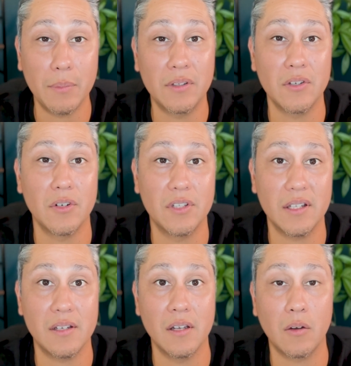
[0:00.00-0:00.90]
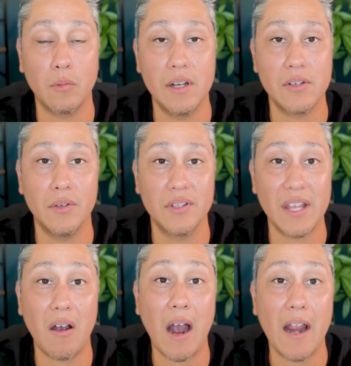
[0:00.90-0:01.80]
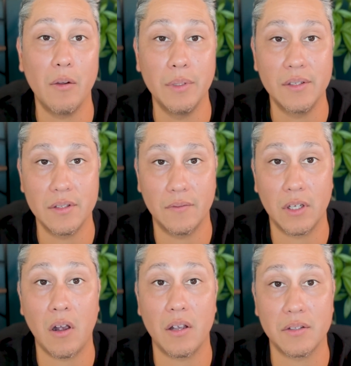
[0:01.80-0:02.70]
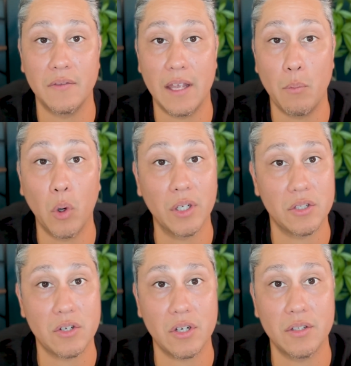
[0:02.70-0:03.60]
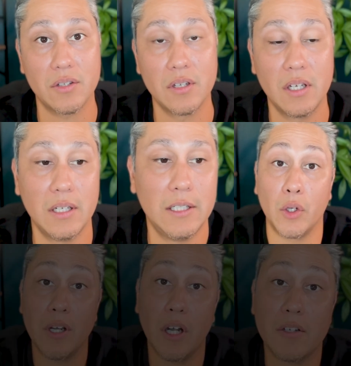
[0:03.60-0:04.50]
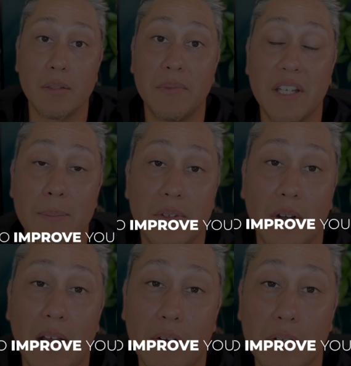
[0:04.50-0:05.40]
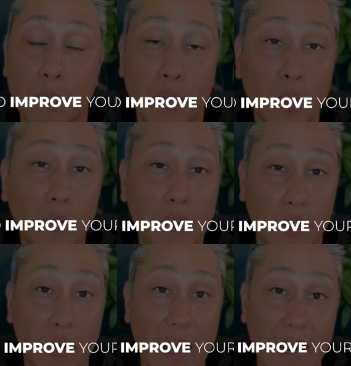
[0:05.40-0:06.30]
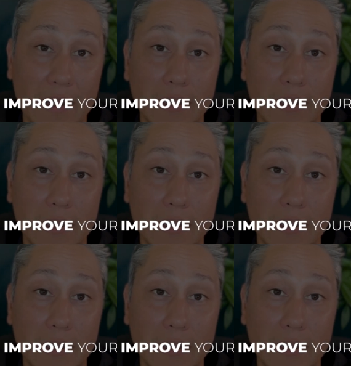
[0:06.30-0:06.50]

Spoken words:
because your debt to income ratio is now higher because of the cost of that mortgage insurance. So here are some tips on how to improve your credit.